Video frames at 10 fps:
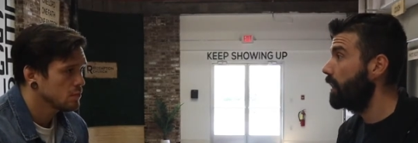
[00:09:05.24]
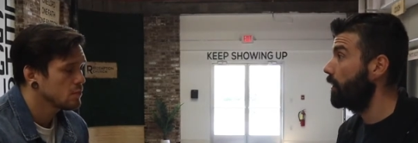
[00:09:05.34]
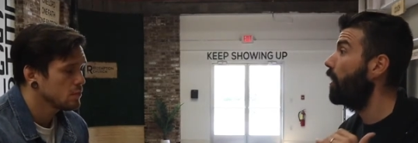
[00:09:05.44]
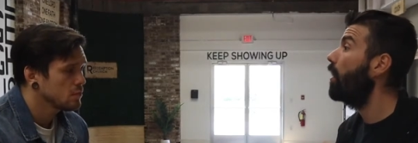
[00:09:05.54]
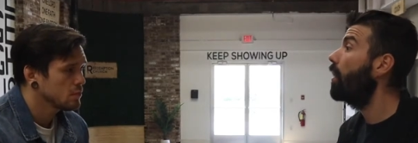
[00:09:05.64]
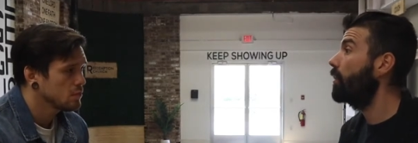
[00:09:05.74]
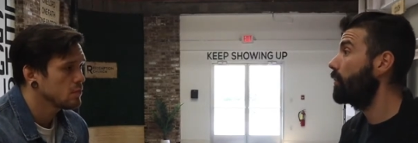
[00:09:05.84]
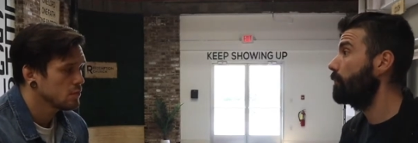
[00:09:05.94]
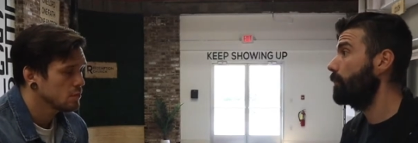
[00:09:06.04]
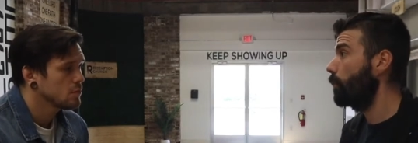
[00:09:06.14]
Speaker 1: and a
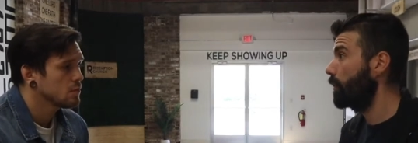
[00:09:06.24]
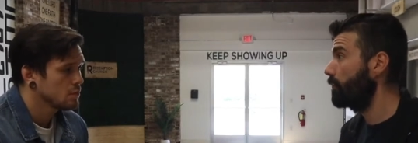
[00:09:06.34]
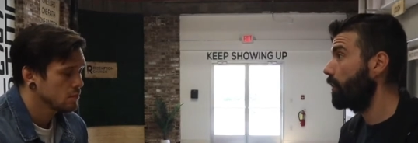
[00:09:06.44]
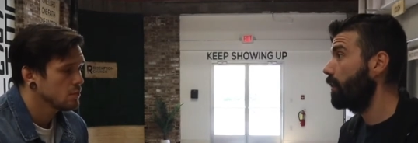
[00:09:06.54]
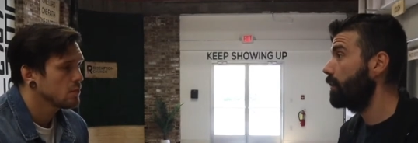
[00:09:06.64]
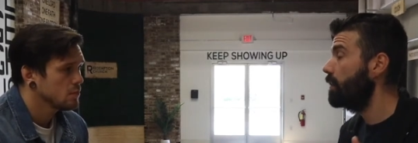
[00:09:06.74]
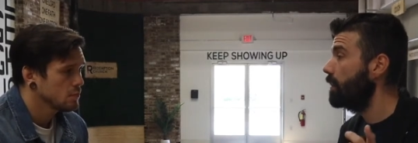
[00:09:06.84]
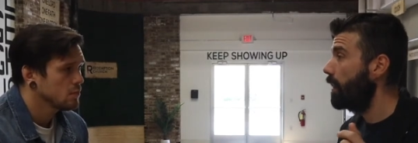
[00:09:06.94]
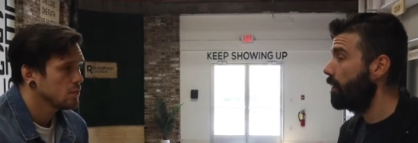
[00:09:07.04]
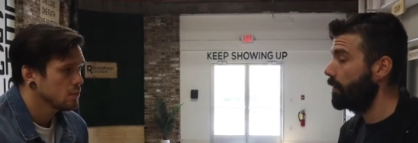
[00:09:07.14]
hunger for the Word of God,
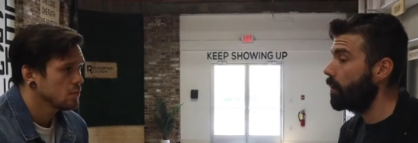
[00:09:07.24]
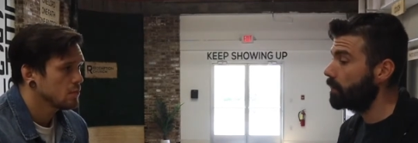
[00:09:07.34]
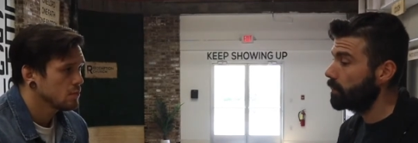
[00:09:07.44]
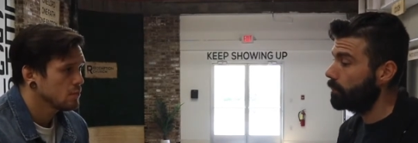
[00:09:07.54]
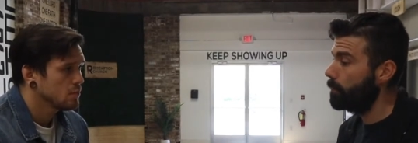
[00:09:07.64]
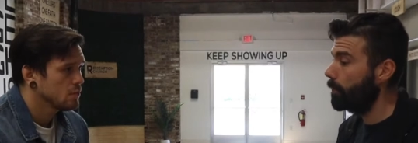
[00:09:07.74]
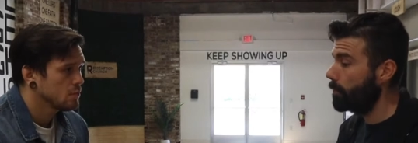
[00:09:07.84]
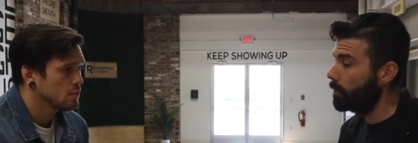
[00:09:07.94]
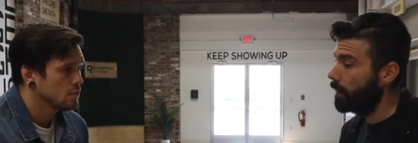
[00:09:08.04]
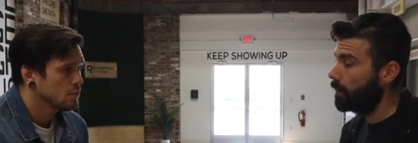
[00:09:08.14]
and then also to be able
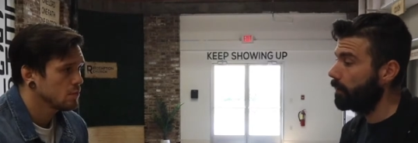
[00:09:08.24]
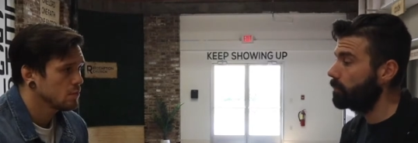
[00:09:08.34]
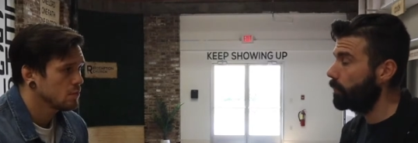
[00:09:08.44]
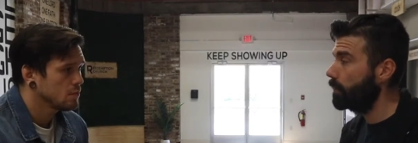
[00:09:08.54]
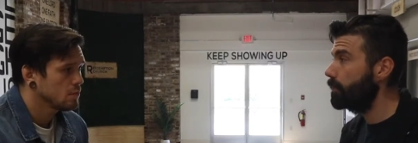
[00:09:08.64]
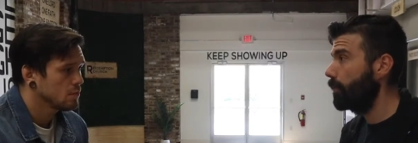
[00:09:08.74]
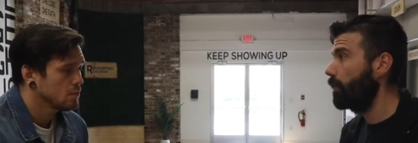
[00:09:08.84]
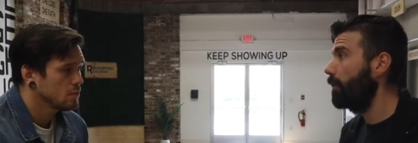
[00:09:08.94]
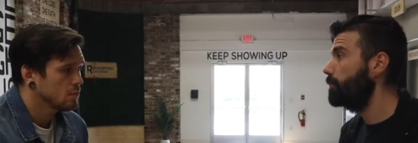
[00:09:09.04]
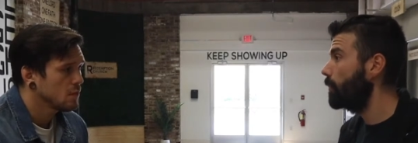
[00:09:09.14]
to apply God's Word to their
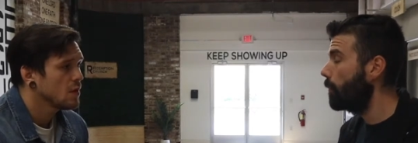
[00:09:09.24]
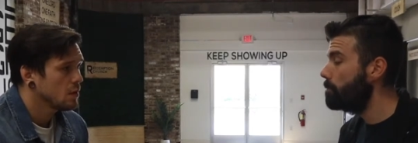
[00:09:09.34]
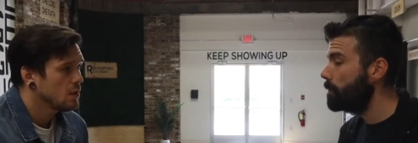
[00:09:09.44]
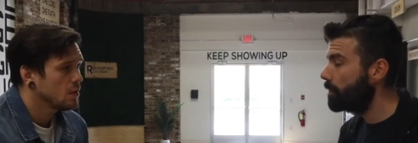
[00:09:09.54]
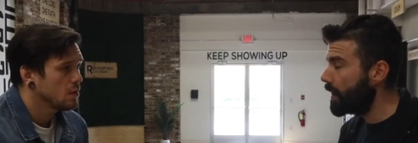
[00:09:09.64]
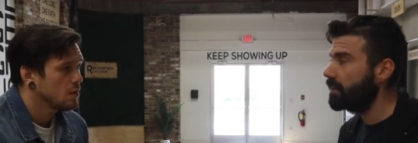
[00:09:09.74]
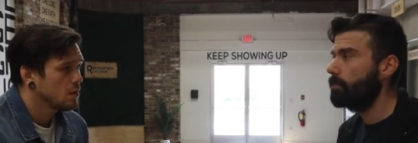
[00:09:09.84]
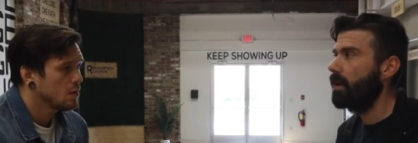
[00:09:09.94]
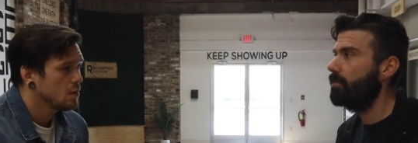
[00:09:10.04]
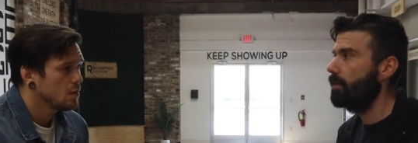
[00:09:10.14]
life. So that's
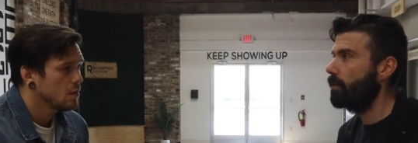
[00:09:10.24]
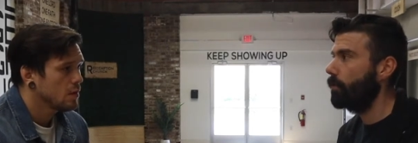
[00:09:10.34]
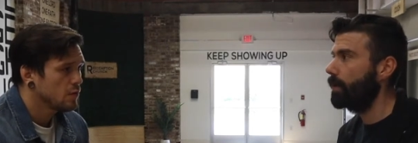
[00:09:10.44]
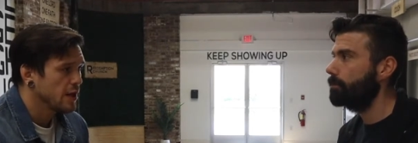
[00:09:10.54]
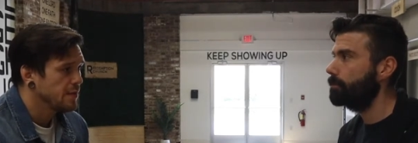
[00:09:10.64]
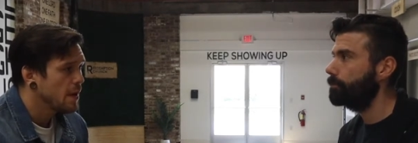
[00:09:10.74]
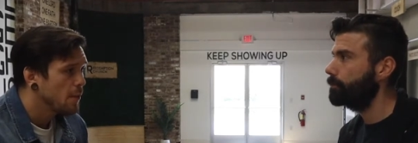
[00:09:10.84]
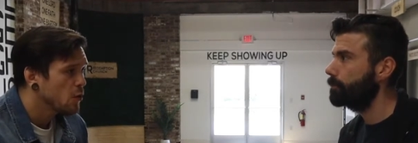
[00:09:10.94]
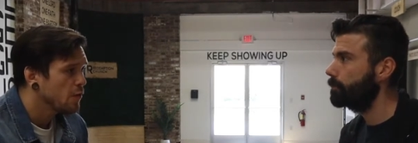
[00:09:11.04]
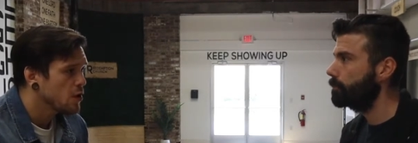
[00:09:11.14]
my favorite one. Right.
Speaker 2: A
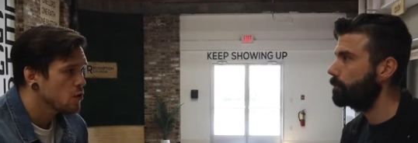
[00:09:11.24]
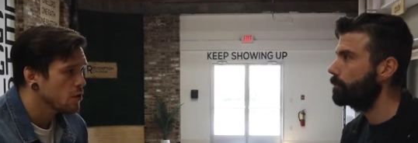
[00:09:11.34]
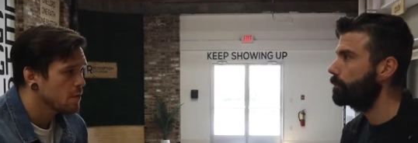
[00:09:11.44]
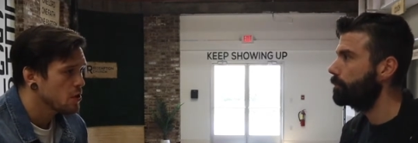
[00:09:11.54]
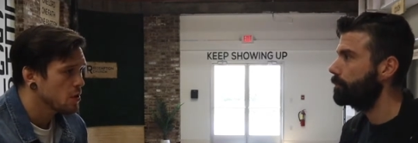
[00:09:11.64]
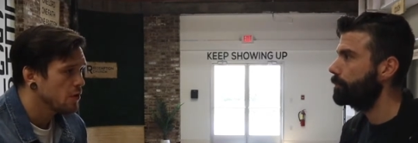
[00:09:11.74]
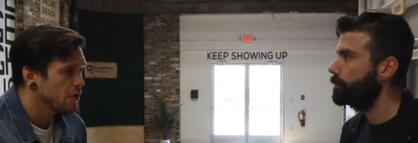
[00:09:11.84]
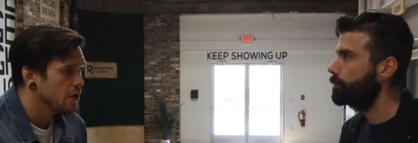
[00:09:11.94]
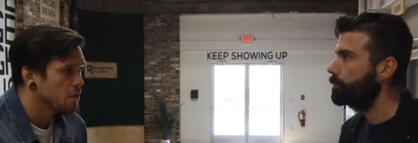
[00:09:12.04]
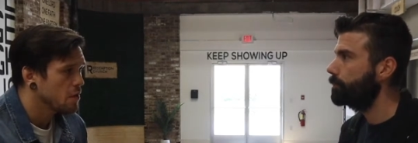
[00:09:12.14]
motivational speech can
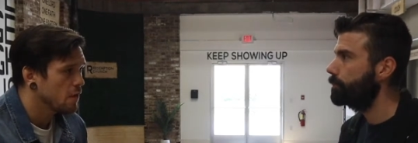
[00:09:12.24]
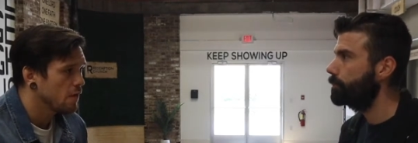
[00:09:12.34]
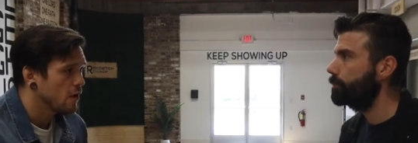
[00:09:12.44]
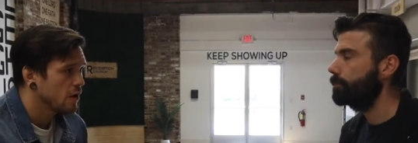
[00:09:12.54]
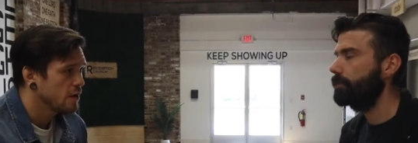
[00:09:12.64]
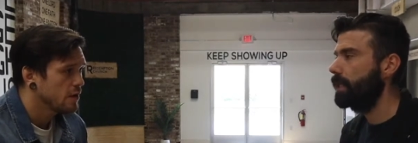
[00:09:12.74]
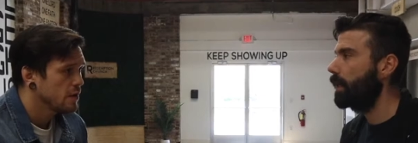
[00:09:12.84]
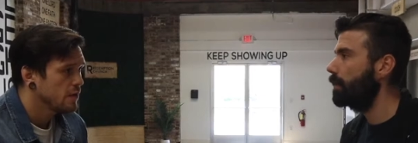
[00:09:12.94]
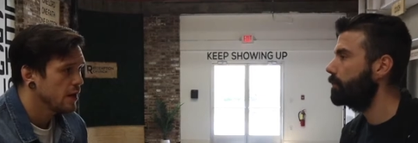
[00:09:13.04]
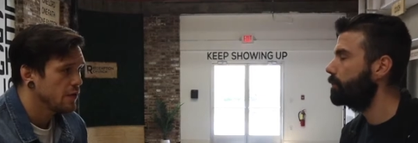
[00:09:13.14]
only go so far.
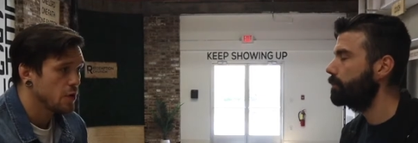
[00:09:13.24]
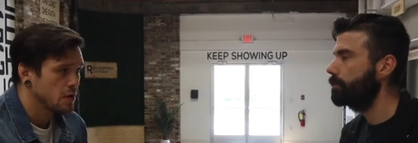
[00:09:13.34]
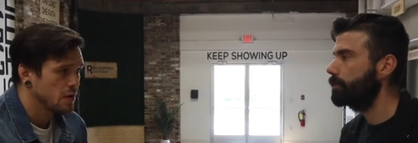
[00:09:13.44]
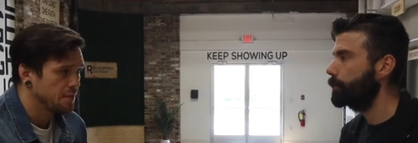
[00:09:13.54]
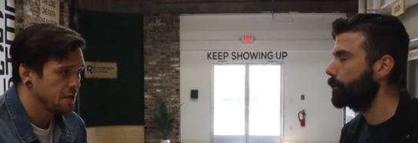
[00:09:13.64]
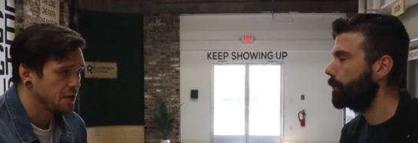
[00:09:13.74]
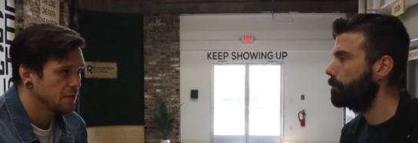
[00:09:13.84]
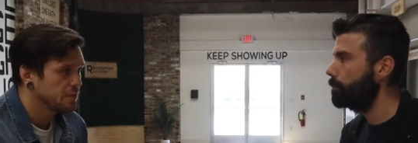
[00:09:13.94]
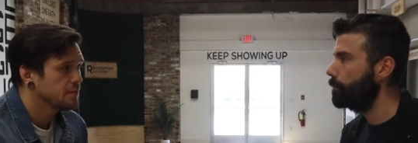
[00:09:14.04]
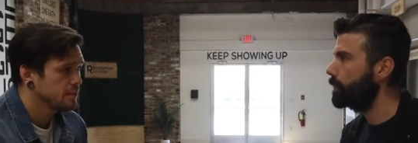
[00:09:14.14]
Yeah. Right. The rest is up sure. to you.
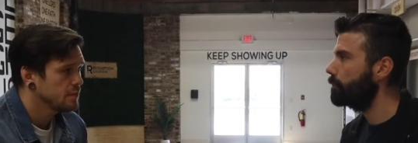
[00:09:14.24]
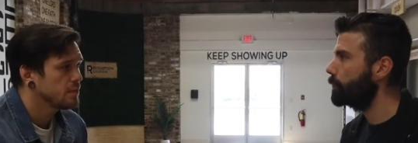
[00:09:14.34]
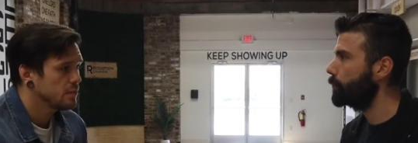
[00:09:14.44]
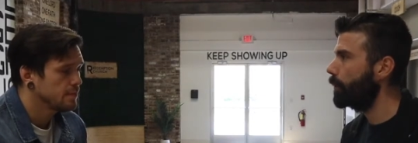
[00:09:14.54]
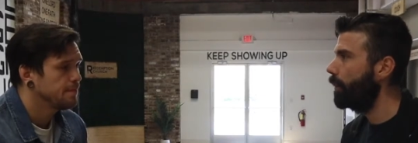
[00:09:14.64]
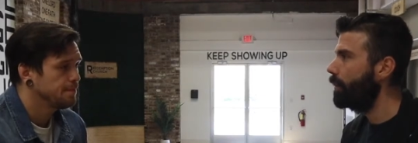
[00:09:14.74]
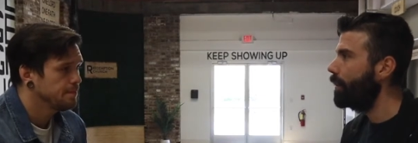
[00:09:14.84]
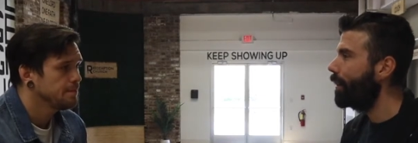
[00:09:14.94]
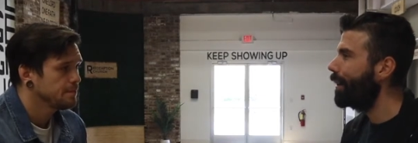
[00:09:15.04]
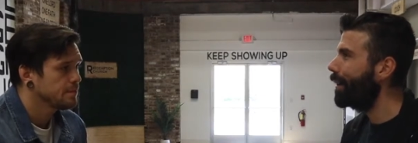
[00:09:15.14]
Speaker 1: For sure.
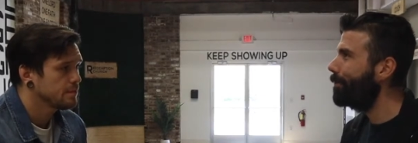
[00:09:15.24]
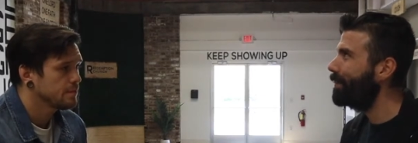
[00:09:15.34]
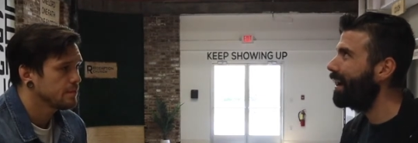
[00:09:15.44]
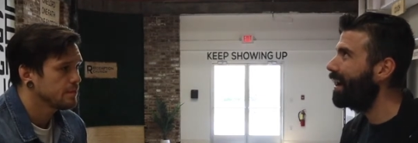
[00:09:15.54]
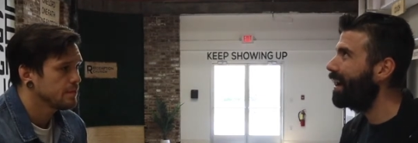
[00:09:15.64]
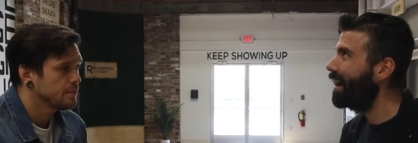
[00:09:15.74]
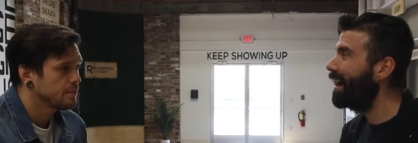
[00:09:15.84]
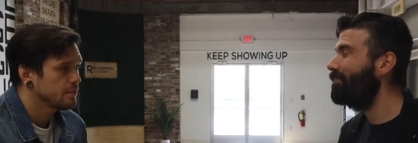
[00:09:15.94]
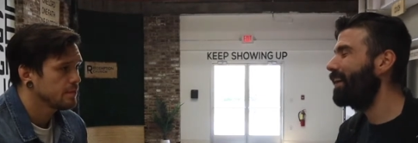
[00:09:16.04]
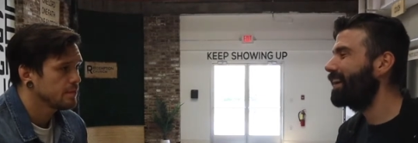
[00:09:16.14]
Mm-hmm. Um,
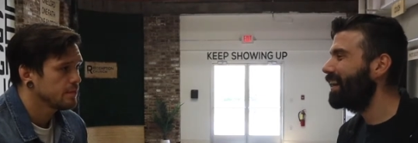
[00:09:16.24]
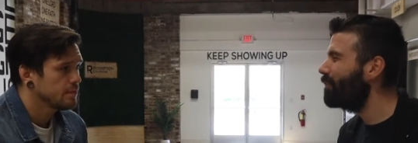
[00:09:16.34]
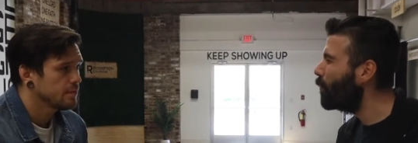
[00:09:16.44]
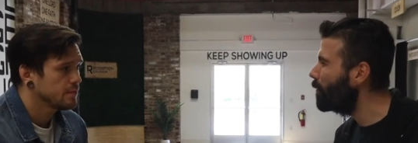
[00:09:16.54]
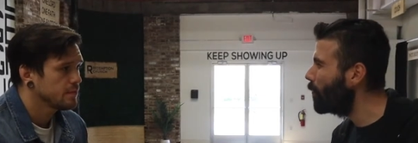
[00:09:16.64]
if I can have one